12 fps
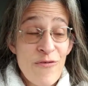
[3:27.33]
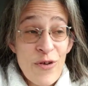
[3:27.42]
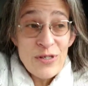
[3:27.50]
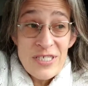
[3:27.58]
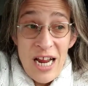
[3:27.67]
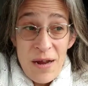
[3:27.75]

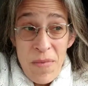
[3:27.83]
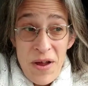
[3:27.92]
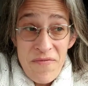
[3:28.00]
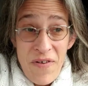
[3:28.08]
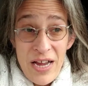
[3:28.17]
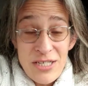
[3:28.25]
First time
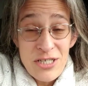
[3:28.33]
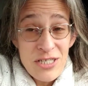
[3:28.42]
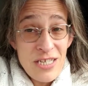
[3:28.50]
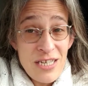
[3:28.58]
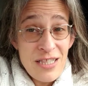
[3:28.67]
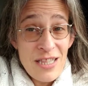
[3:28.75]
I've
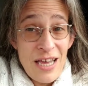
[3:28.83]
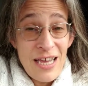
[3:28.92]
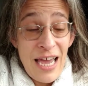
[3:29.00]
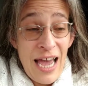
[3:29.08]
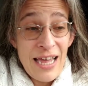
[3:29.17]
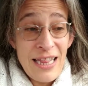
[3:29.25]
actually like
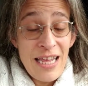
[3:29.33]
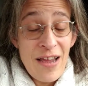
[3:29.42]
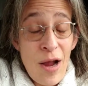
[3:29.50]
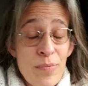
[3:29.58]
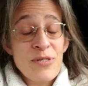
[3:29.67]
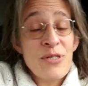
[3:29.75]
had the
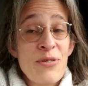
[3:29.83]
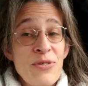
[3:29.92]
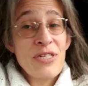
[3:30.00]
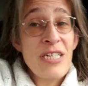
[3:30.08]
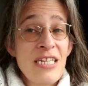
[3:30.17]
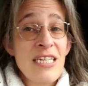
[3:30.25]

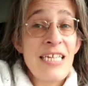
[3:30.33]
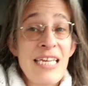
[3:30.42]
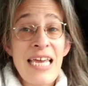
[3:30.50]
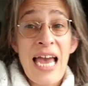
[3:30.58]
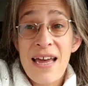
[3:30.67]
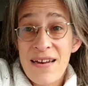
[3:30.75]
opportunity to
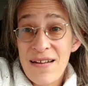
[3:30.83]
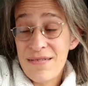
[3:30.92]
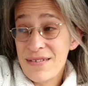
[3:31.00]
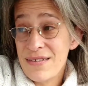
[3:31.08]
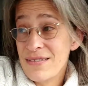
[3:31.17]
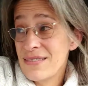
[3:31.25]
get a
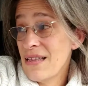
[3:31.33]
little